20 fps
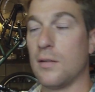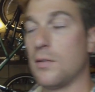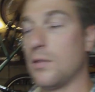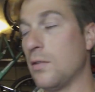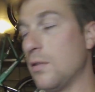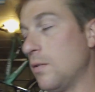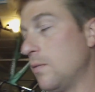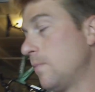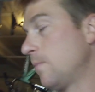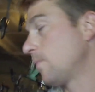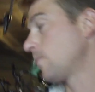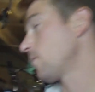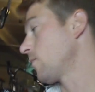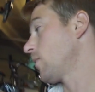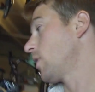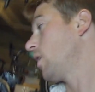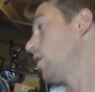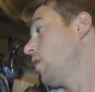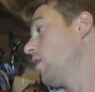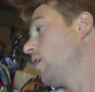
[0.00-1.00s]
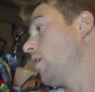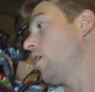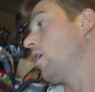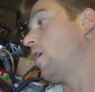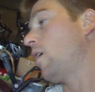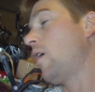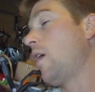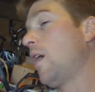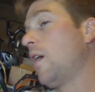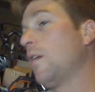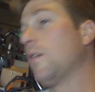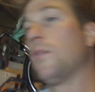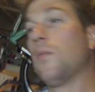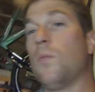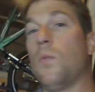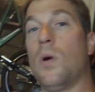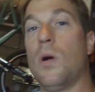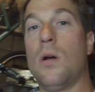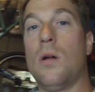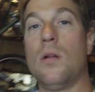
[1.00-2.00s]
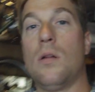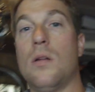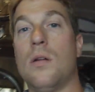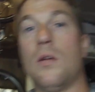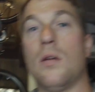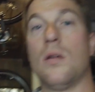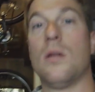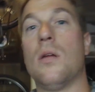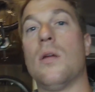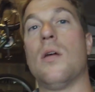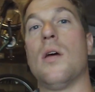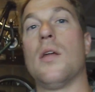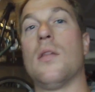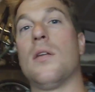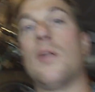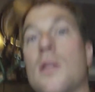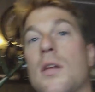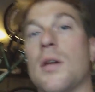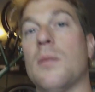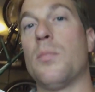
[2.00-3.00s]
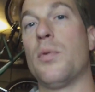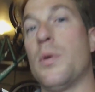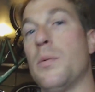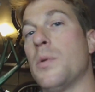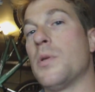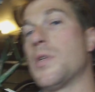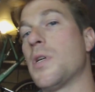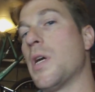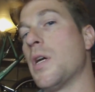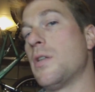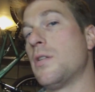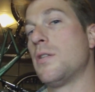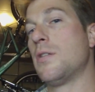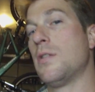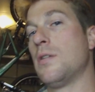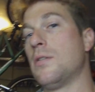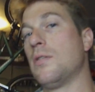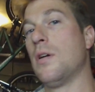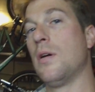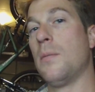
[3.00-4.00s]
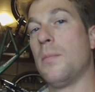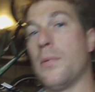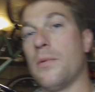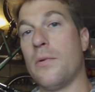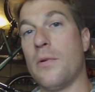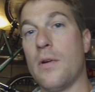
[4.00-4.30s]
So, all right, well, I think that pretty much catches us up,